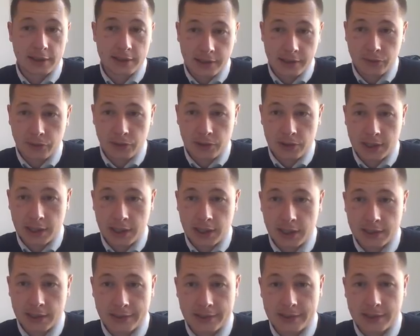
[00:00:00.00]
interesting.
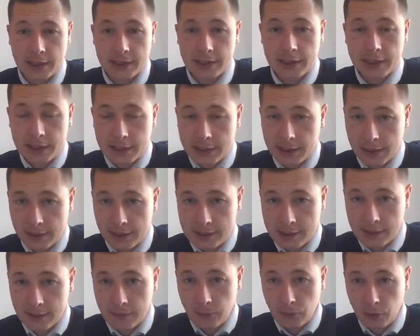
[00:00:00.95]
As I said, e takes
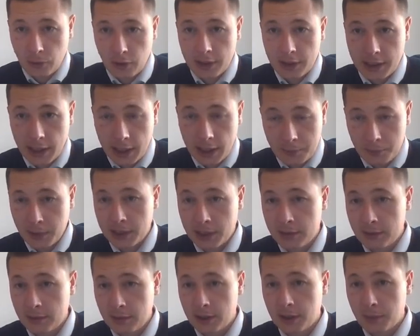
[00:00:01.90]
d4 can be
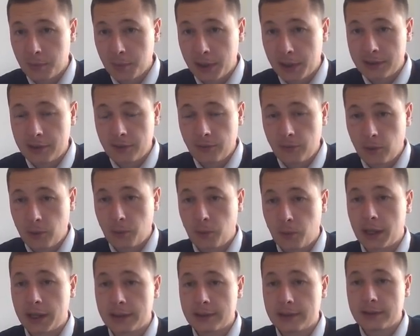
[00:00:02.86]
better for
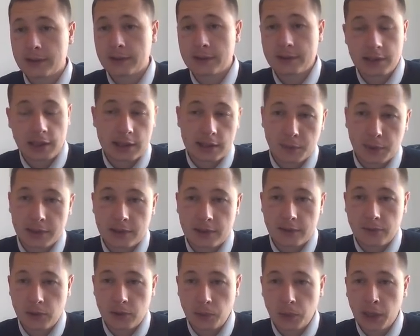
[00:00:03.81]
white, slightly better
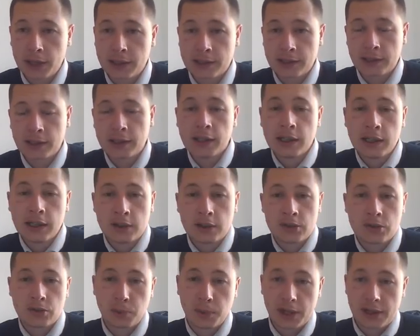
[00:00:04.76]
for white,
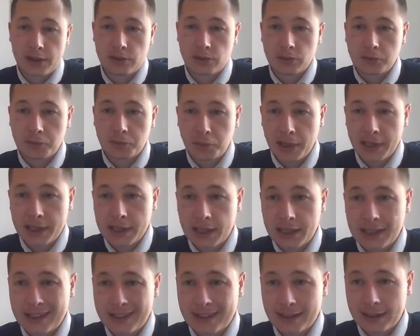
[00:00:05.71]
so black shouldn't play
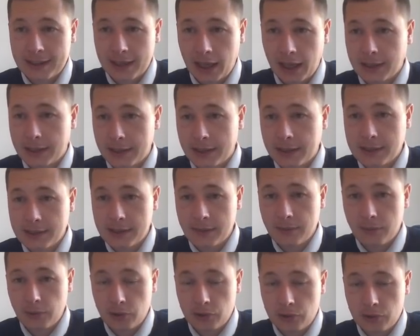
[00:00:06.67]
that. Knight takes
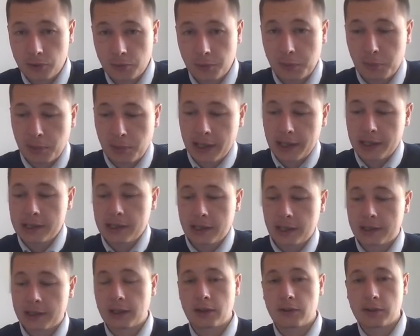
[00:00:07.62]
c4 should be played,
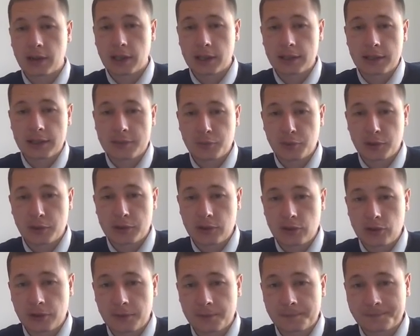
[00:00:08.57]
and then you get this
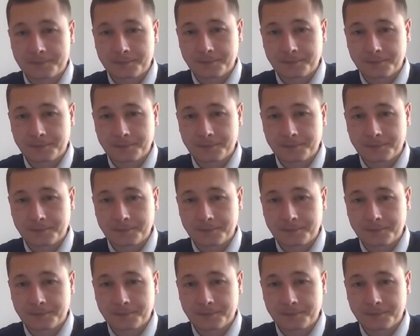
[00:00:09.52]
position,